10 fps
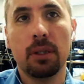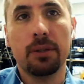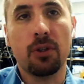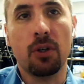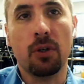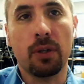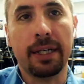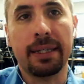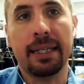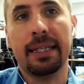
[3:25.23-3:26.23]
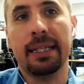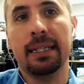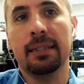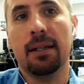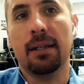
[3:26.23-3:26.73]
so like they
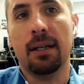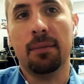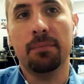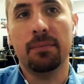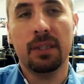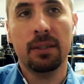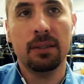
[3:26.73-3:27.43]
can